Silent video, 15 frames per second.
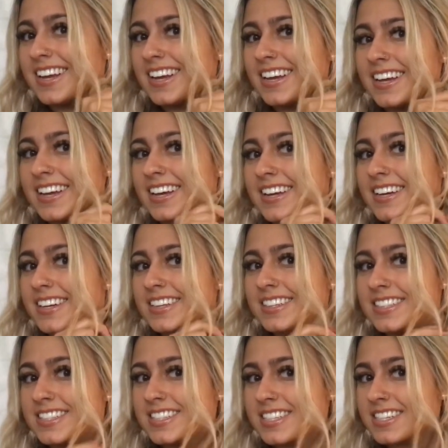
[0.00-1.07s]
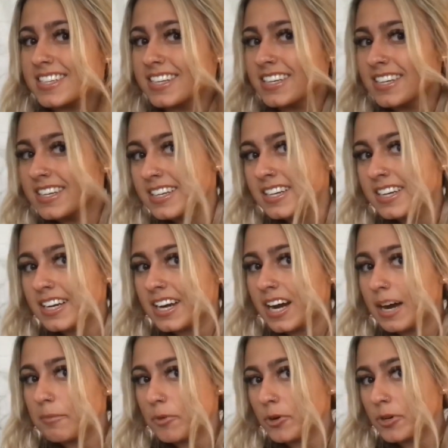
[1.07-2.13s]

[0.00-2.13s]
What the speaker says: And I'm